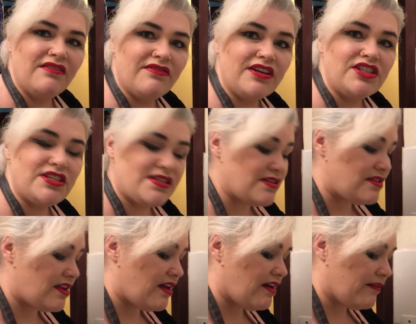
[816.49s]
veggies in
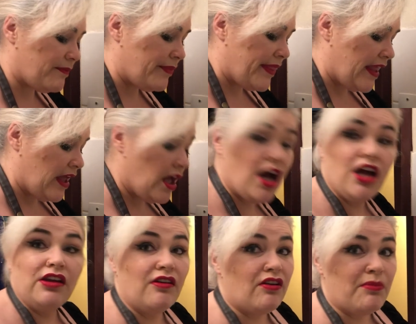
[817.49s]
here?
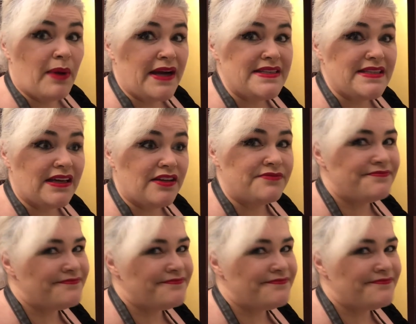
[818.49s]
Not my son.